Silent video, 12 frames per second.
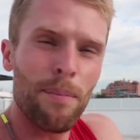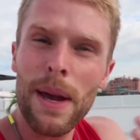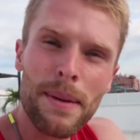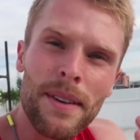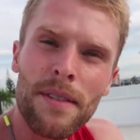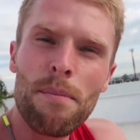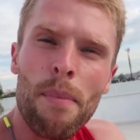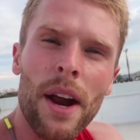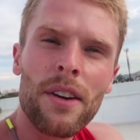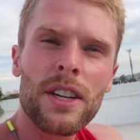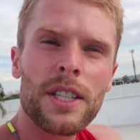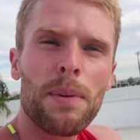maybe even
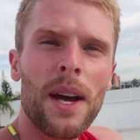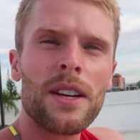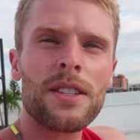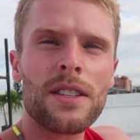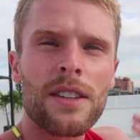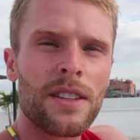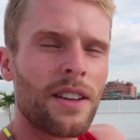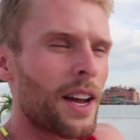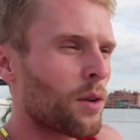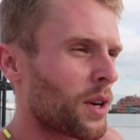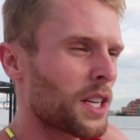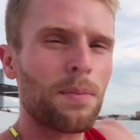better in Spanish, just cause
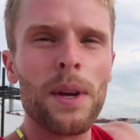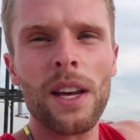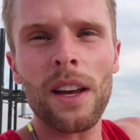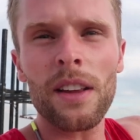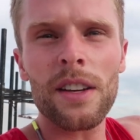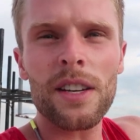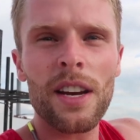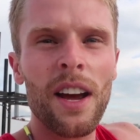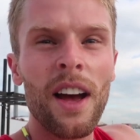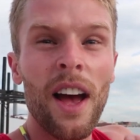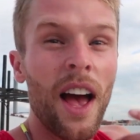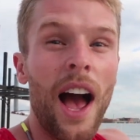like when I speak English,
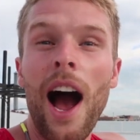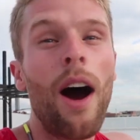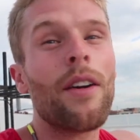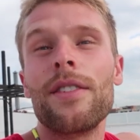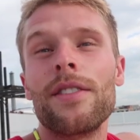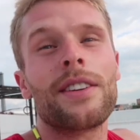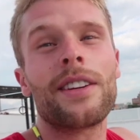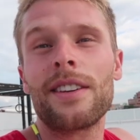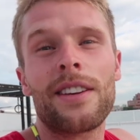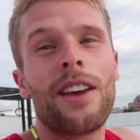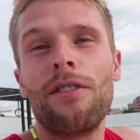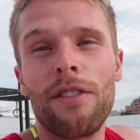I don't even
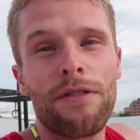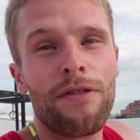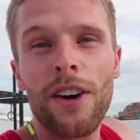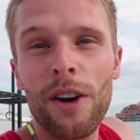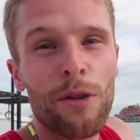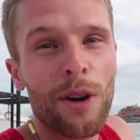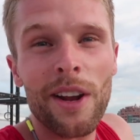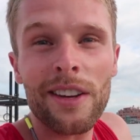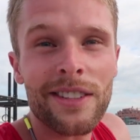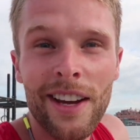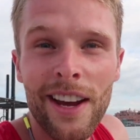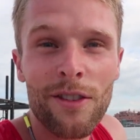give a fuck what
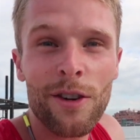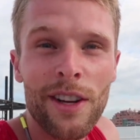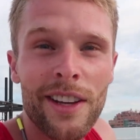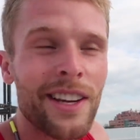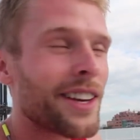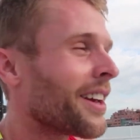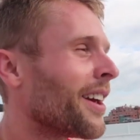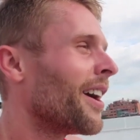I say really.